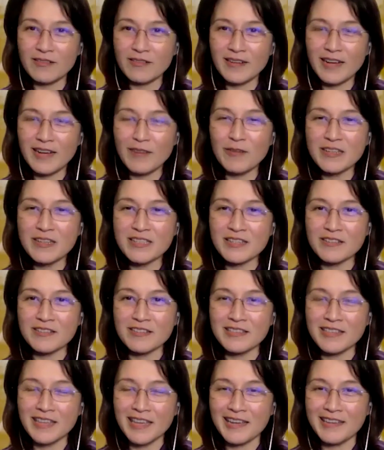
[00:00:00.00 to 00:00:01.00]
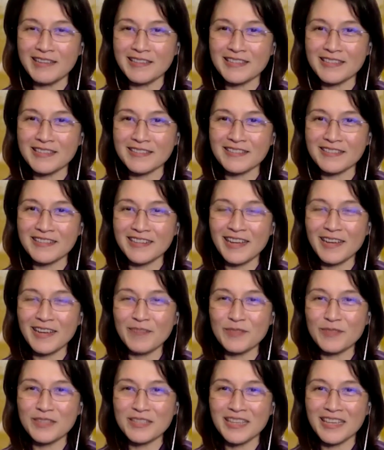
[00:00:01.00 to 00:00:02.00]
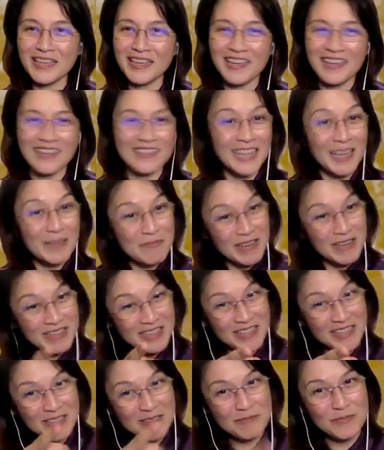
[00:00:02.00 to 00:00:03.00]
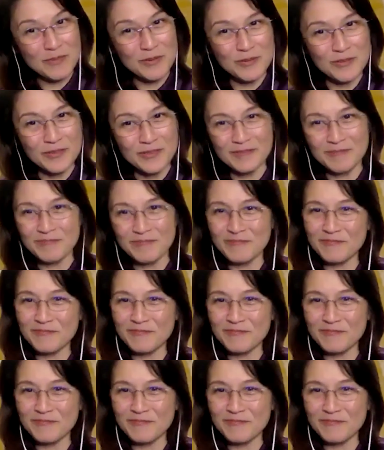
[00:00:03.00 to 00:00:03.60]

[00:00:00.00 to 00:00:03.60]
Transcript: I was a good dancer, I have to say. Tama si Simone.